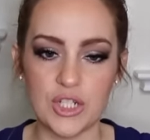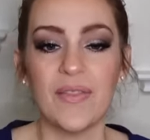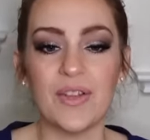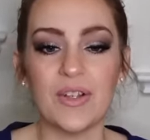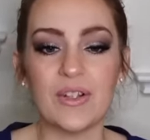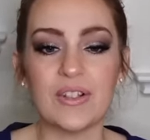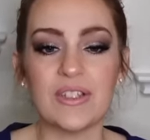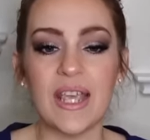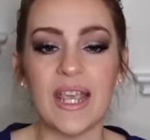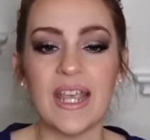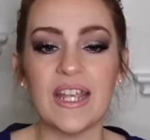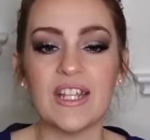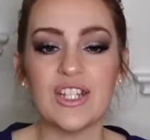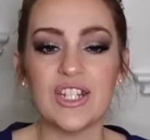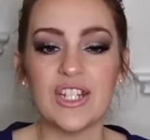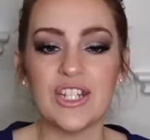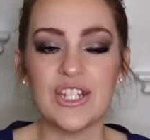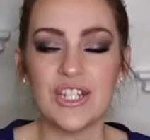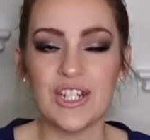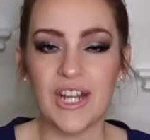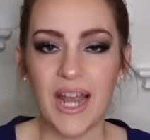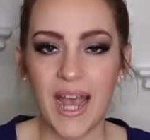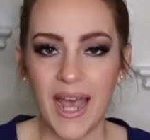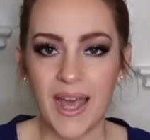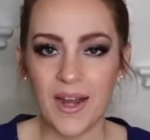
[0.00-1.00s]
And there's a
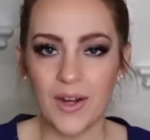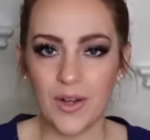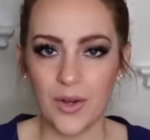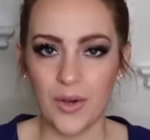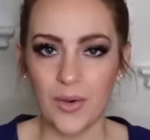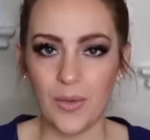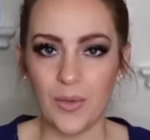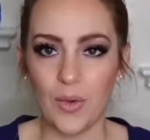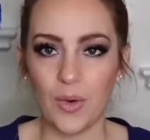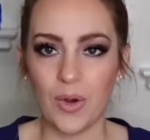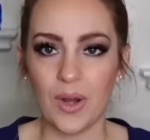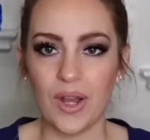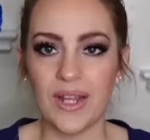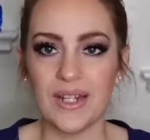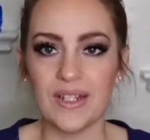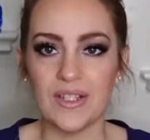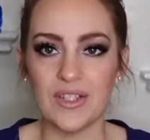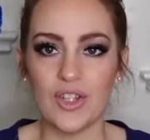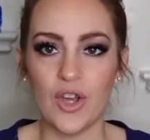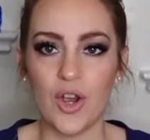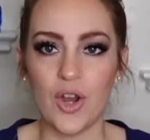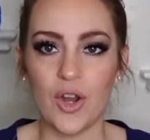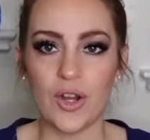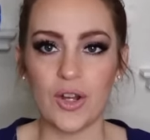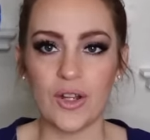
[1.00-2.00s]
shadow or a
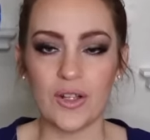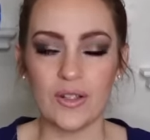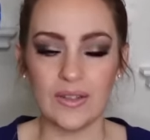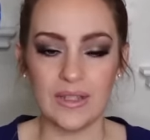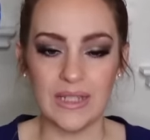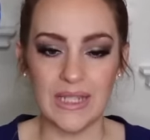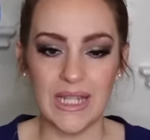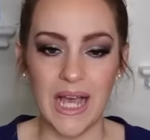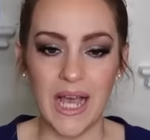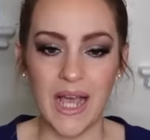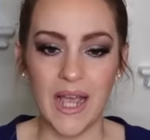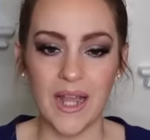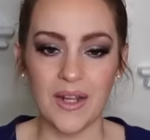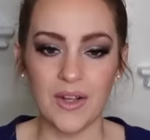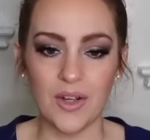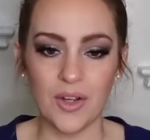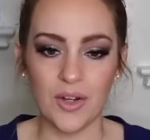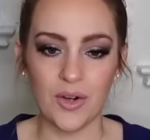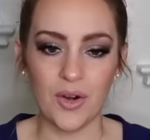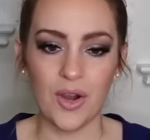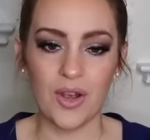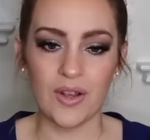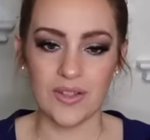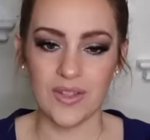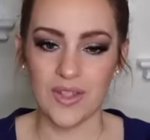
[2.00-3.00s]
dark line
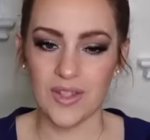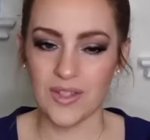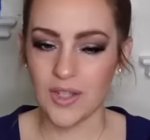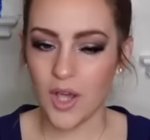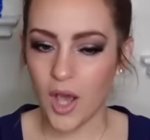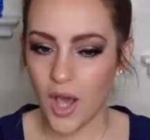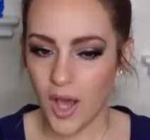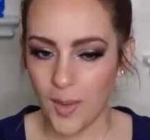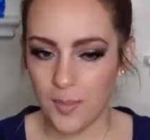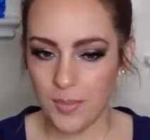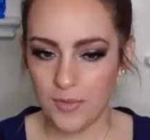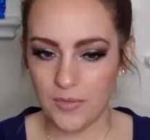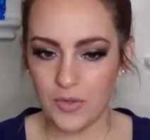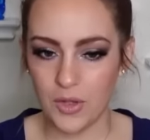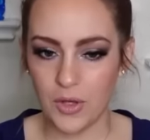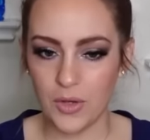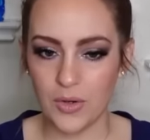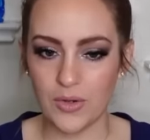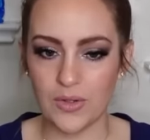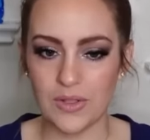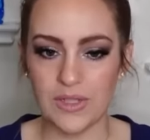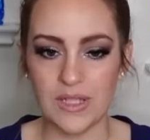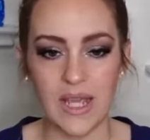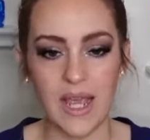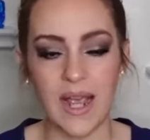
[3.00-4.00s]
across the top of
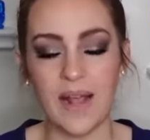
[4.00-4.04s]
those.